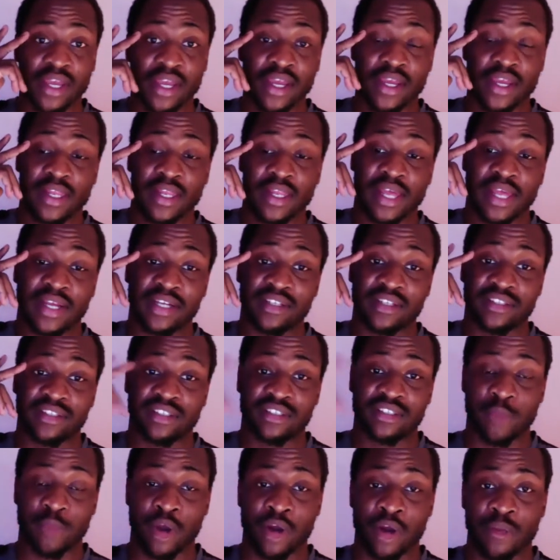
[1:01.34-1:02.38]
like a
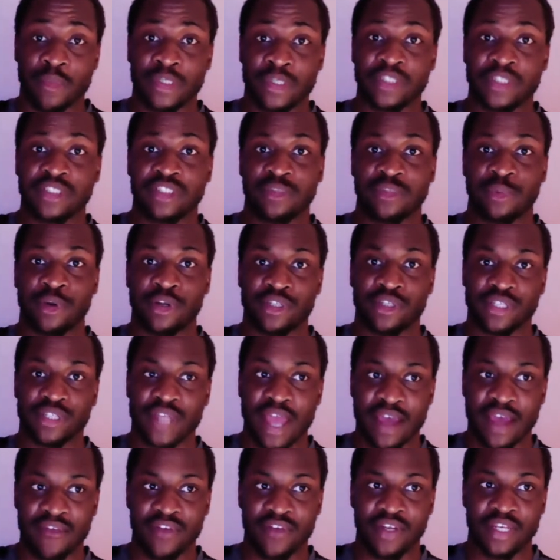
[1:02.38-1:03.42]
smart business person,
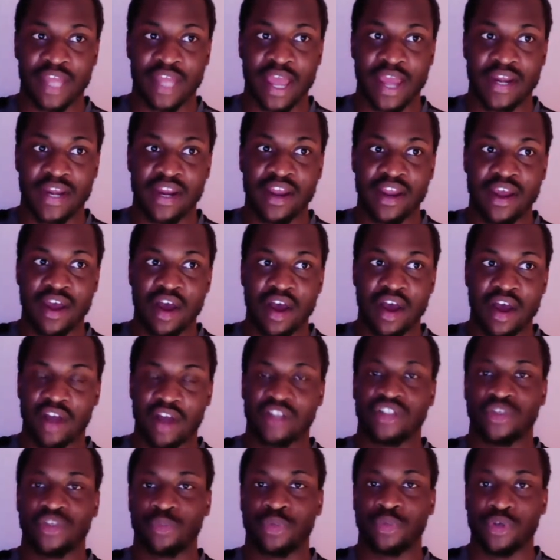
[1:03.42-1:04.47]
having that
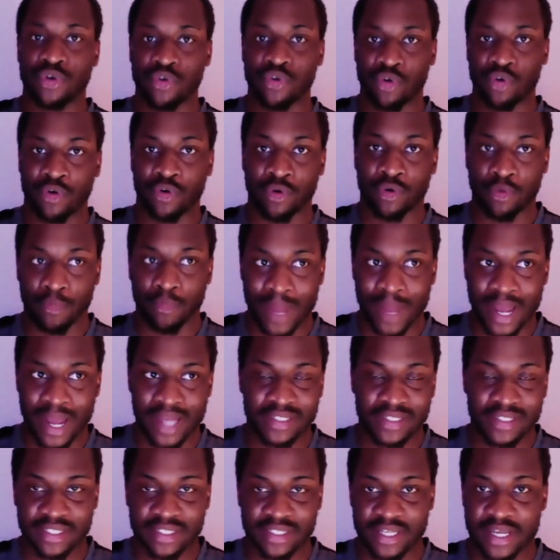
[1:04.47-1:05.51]
entrepreneurial
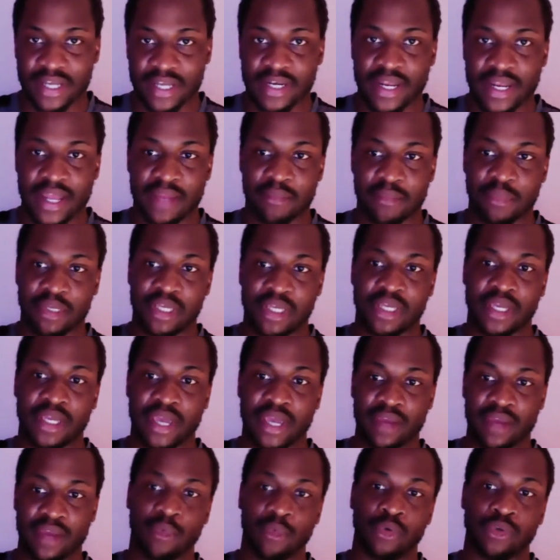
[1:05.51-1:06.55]
mindset and being
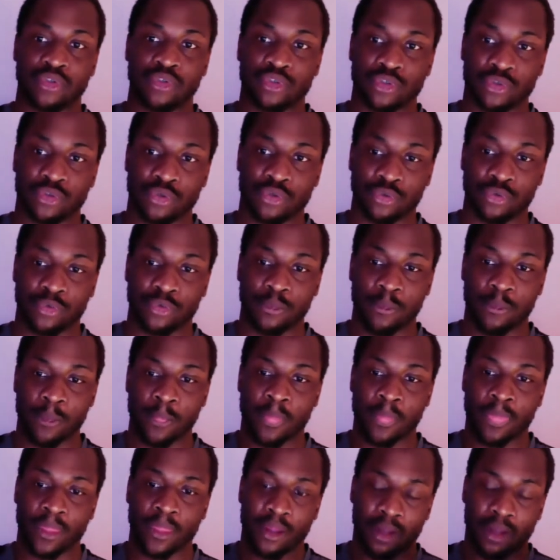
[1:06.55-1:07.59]
able to
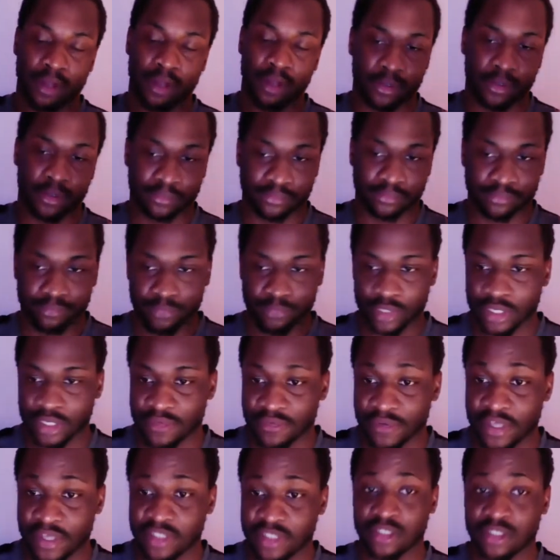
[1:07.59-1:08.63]

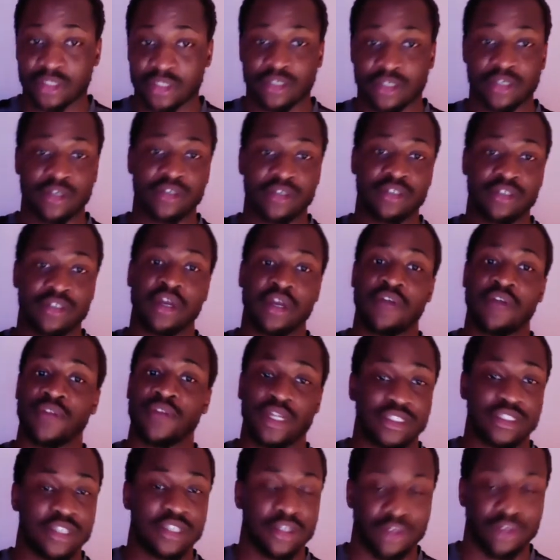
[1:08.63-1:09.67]
invest into yourself and
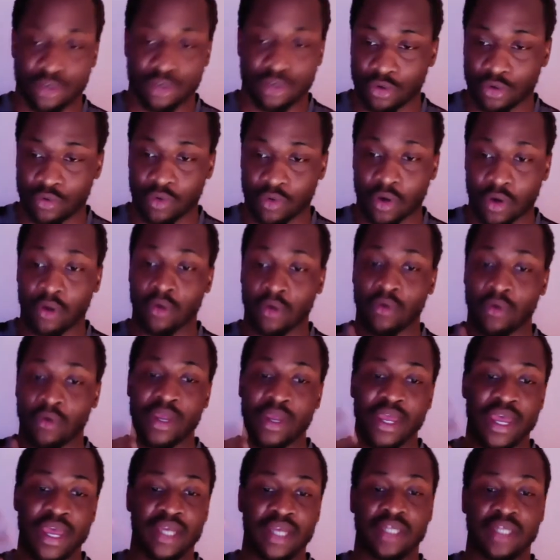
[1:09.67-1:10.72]
continue to grow
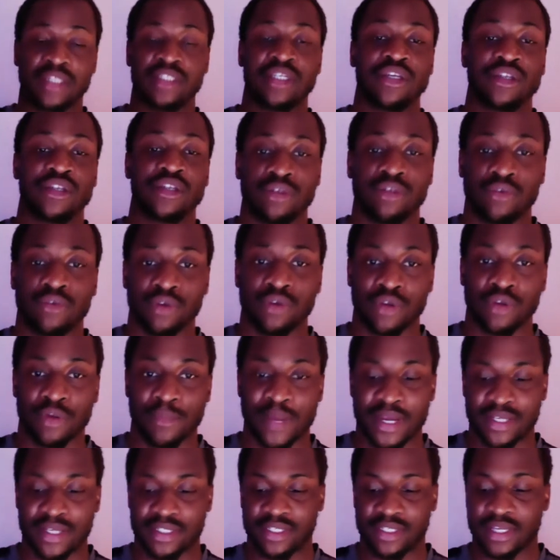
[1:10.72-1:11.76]
your
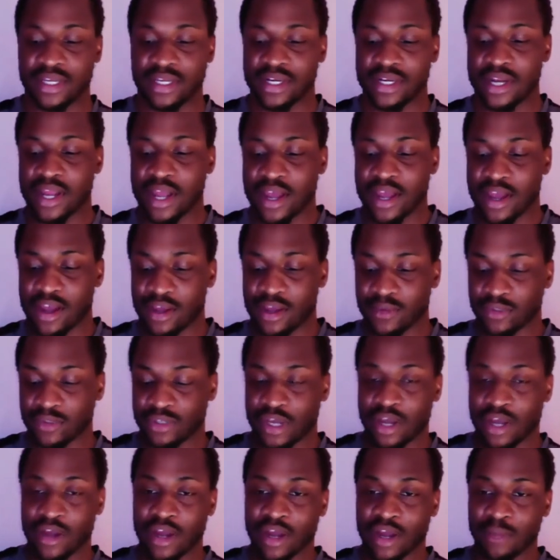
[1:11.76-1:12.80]
mindset. So
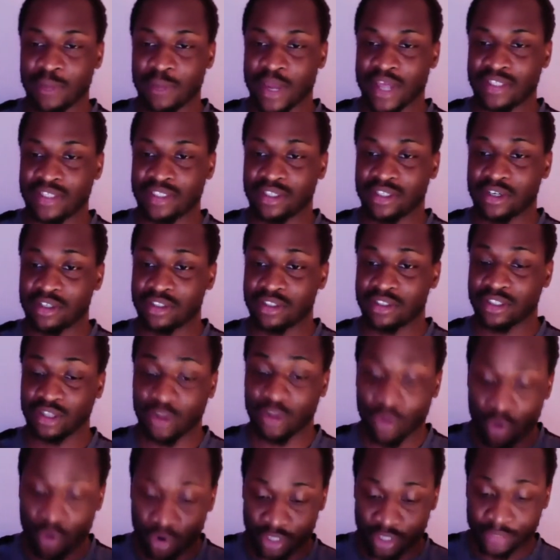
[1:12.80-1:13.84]
I'll pass it on to
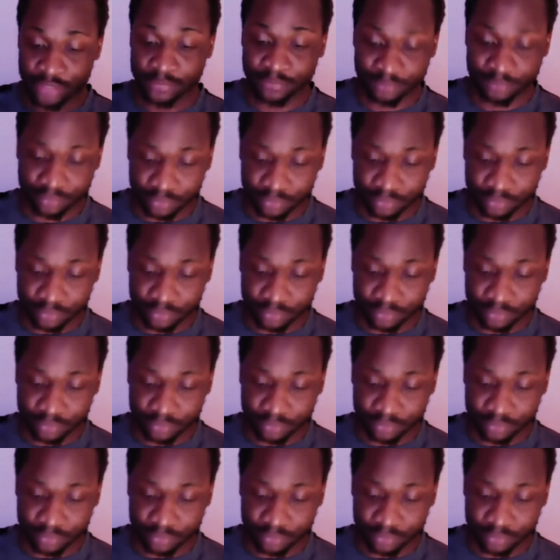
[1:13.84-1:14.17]
Lauren